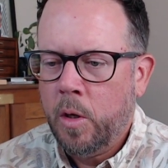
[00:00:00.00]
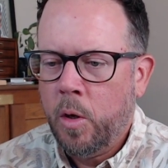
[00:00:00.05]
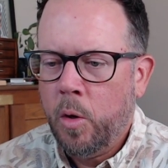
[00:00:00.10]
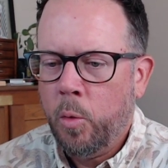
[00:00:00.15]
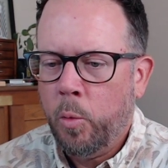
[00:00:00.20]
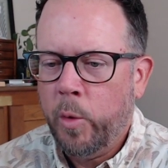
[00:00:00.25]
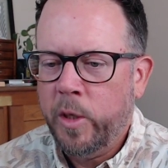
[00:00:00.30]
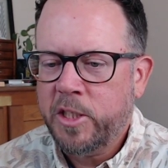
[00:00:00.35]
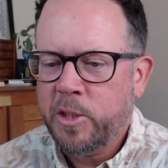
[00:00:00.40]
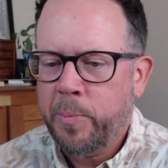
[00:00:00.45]

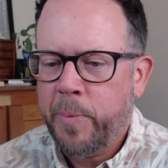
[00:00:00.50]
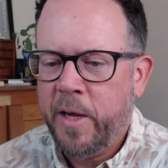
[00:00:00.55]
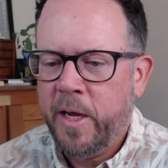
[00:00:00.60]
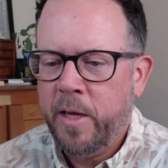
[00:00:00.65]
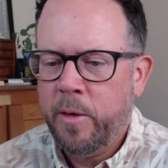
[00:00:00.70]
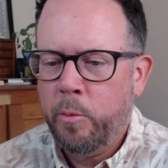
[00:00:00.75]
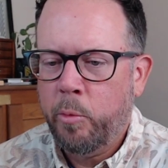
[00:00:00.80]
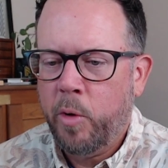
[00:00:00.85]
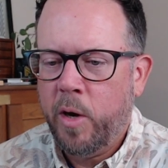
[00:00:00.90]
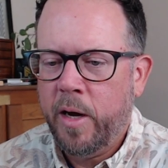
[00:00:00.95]
Which
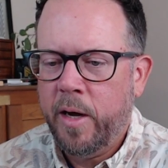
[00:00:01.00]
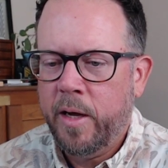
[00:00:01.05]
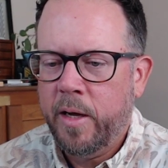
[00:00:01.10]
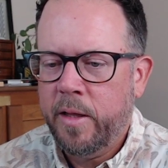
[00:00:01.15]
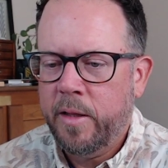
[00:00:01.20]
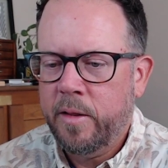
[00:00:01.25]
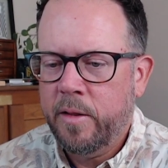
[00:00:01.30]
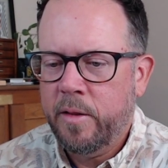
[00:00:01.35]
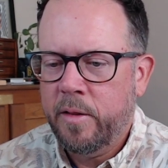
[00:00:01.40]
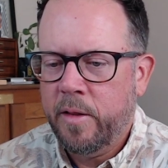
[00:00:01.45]
pin
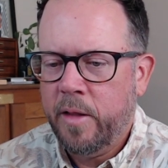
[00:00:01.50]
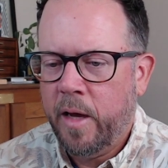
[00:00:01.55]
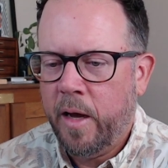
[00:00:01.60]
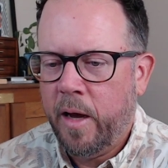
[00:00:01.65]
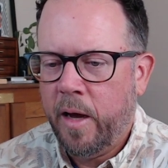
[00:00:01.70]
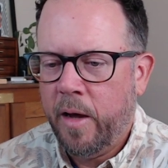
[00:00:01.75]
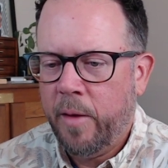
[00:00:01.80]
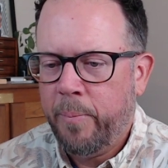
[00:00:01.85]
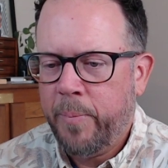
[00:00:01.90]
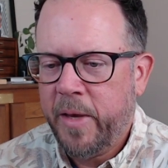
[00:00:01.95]
won
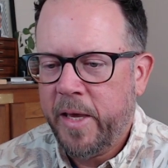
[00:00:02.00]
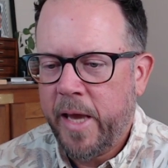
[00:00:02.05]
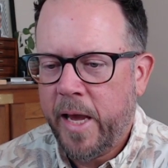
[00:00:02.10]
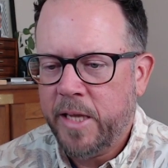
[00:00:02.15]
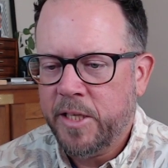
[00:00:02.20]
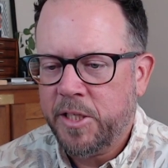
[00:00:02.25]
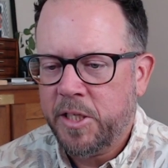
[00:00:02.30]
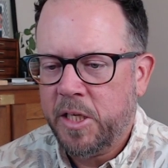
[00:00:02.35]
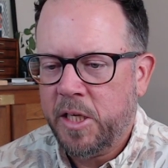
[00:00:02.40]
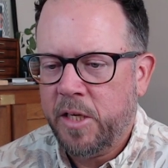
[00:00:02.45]
the
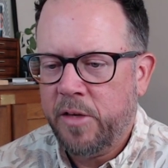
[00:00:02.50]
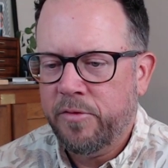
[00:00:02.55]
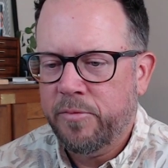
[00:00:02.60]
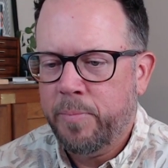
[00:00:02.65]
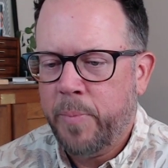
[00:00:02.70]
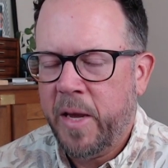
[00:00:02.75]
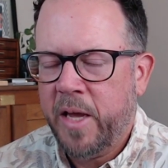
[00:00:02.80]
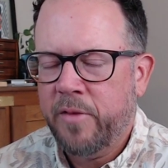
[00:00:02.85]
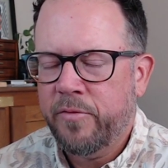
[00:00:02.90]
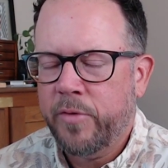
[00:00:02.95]
PAG
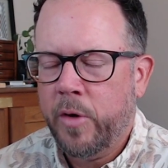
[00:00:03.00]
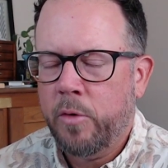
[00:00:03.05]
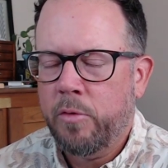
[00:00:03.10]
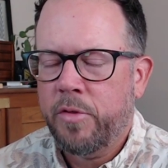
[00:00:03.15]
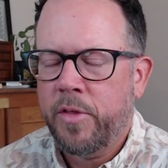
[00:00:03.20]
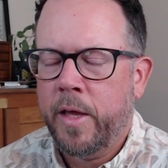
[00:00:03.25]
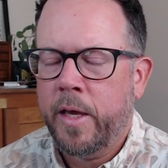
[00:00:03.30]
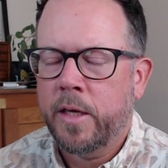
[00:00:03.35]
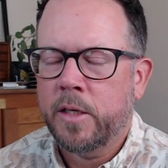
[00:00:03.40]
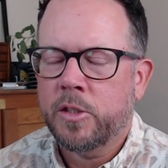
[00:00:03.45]
pin vote
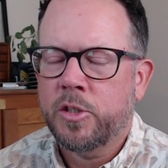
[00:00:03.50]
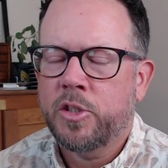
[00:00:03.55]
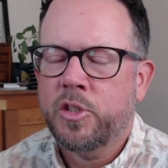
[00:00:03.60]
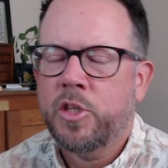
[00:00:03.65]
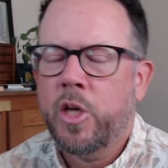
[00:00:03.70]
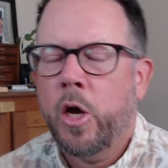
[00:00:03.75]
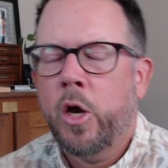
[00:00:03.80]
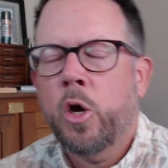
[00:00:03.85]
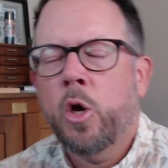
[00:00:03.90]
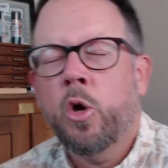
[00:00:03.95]
thing?
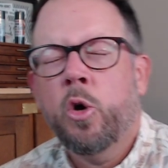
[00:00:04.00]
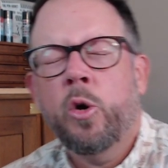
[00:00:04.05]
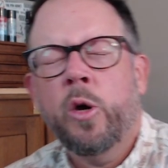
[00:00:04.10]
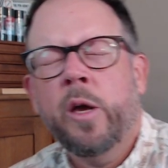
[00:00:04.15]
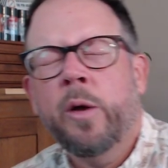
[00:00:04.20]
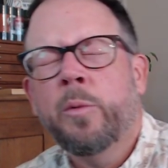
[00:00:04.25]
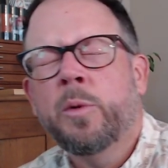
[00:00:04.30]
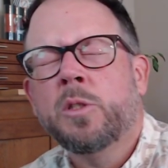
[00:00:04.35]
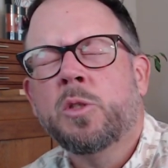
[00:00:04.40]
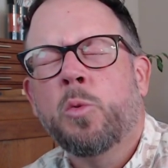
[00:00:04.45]
So
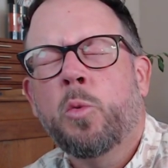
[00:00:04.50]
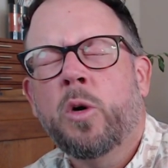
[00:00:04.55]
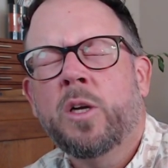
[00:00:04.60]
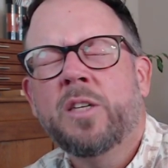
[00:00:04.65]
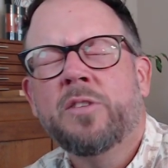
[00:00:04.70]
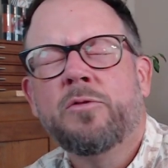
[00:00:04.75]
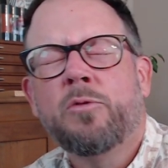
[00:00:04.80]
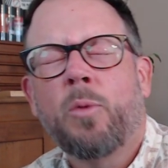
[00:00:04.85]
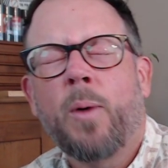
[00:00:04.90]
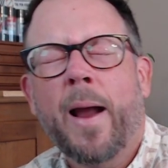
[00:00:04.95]
it was one
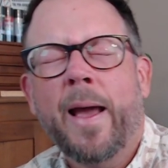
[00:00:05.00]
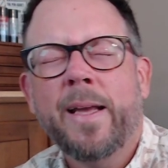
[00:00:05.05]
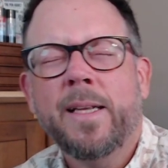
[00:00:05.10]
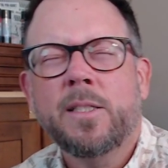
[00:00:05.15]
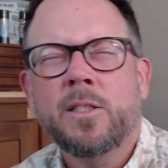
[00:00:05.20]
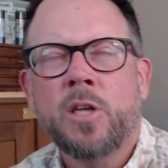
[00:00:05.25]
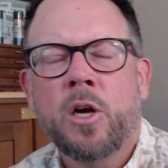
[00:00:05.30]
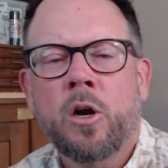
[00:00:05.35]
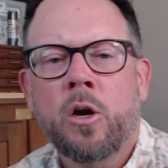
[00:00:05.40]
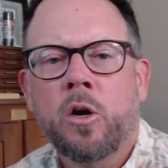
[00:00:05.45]
of right
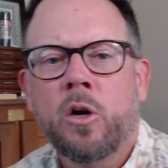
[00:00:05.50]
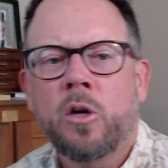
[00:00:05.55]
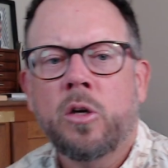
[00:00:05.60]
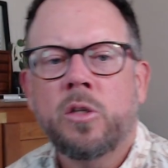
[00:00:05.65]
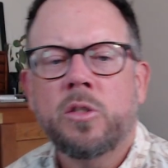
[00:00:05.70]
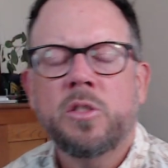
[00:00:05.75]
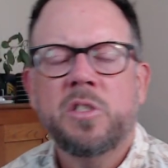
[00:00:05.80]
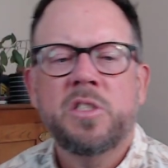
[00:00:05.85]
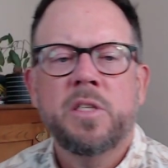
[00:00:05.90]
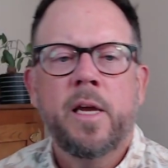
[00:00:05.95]

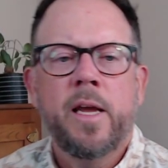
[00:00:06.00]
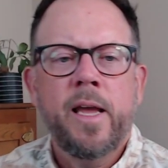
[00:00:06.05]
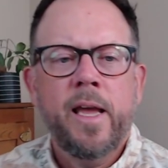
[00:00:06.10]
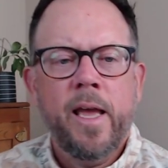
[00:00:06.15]
turns.